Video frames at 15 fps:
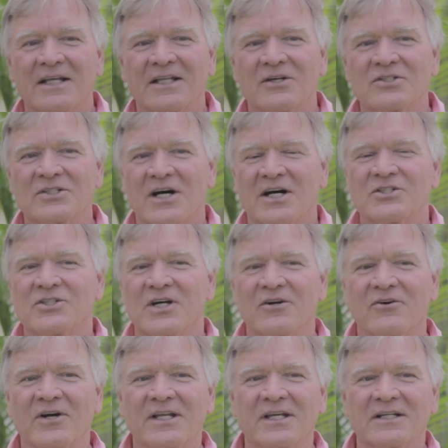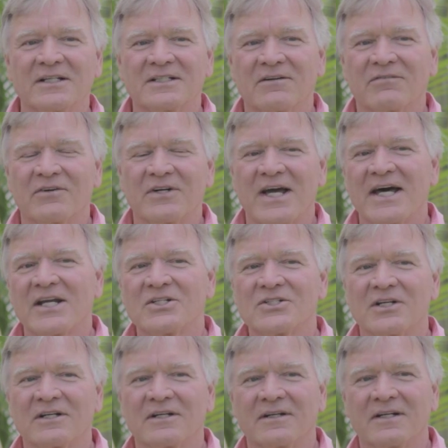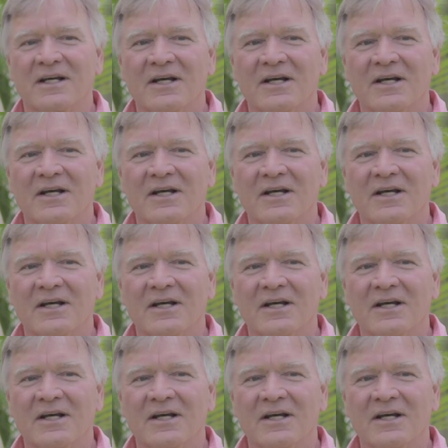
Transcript: and you start generating a different energy.